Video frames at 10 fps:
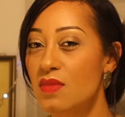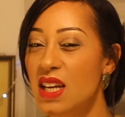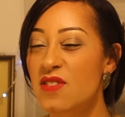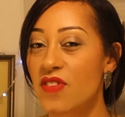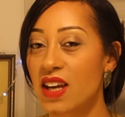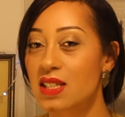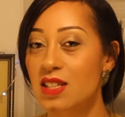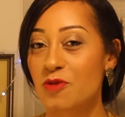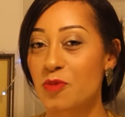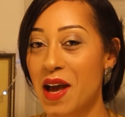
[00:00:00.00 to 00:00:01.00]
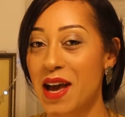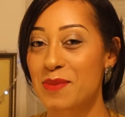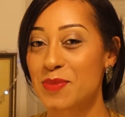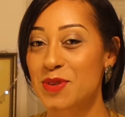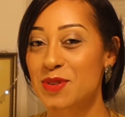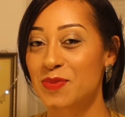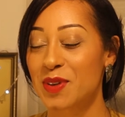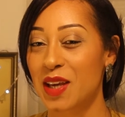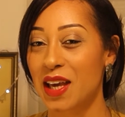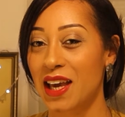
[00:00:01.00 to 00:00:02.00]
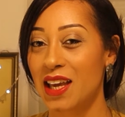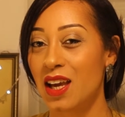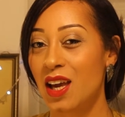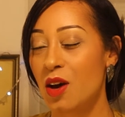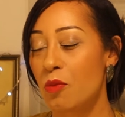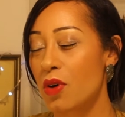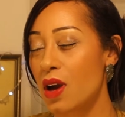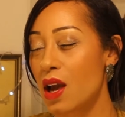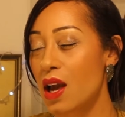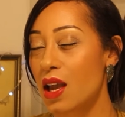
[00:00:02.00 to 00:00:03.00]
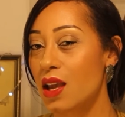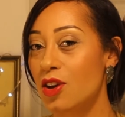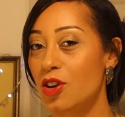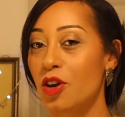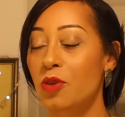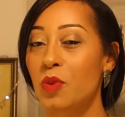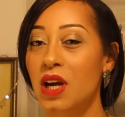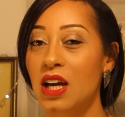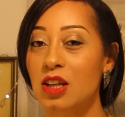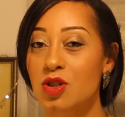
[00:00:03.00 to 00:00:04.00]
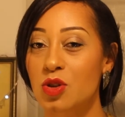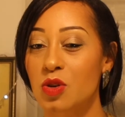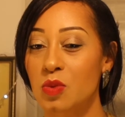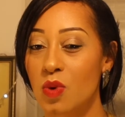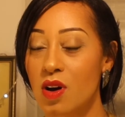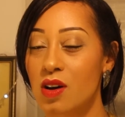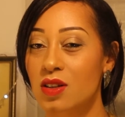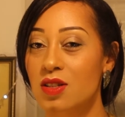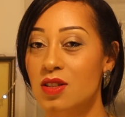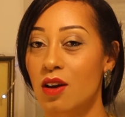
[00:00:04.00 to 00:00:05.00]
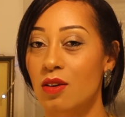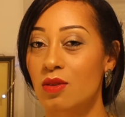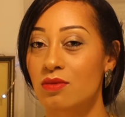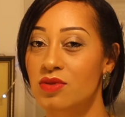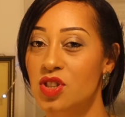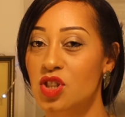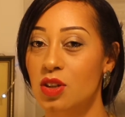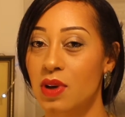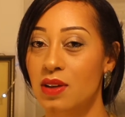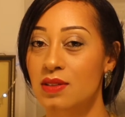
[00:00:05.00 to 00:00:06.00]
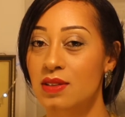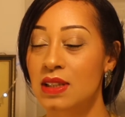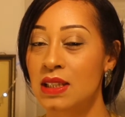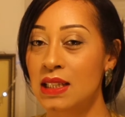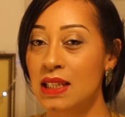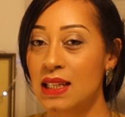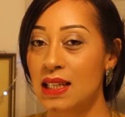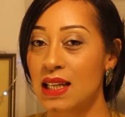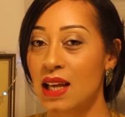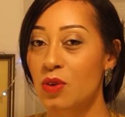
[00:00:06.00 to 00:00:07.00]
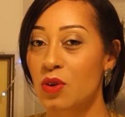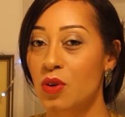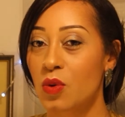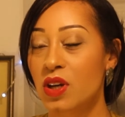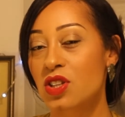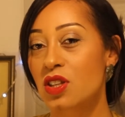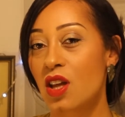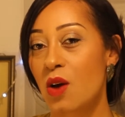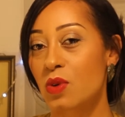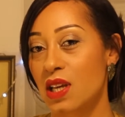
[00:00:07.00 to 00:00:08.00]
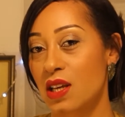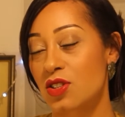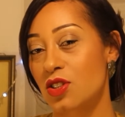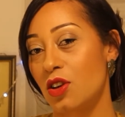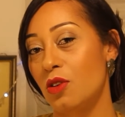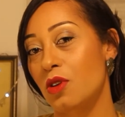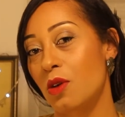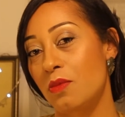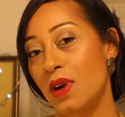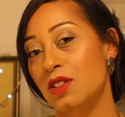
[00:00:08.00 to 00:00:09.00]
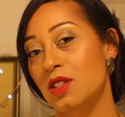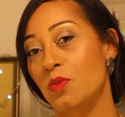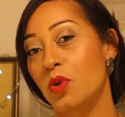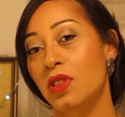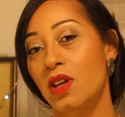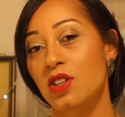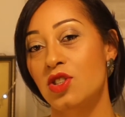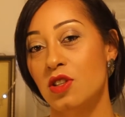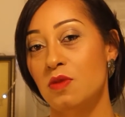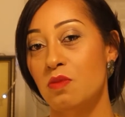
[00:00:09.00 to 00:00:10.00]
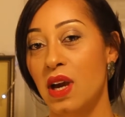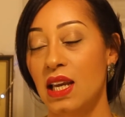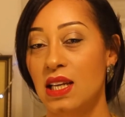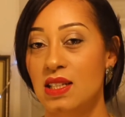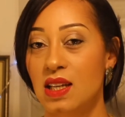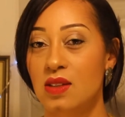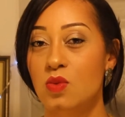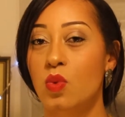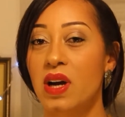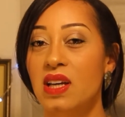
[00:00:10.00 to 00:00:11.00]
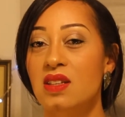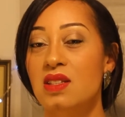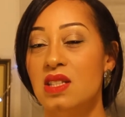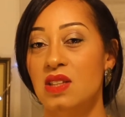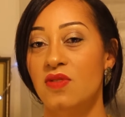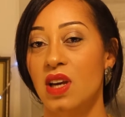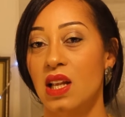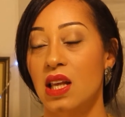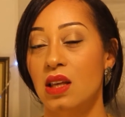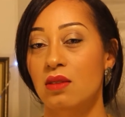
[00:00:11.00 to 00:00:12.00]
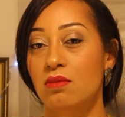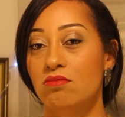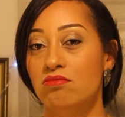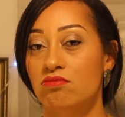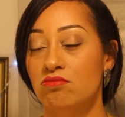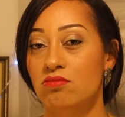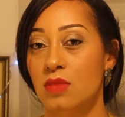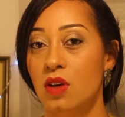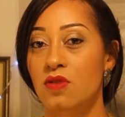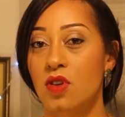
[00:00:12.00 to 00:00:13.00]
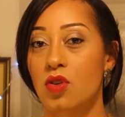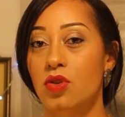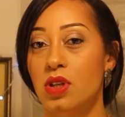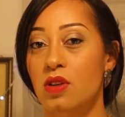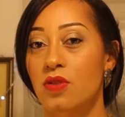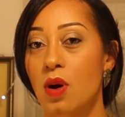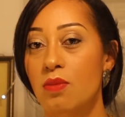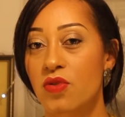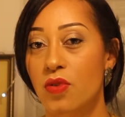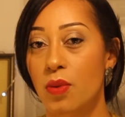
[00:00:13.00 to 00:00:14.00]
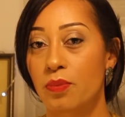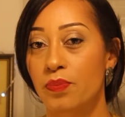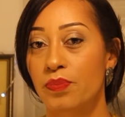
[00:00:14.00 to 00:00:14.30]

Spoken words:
invasive perhaps, okay? But hey, you know, we're here to do good work, so just do it. Now, question that I would ask you, coming back to the point that I just made, is where does this feeling of not good enough come from?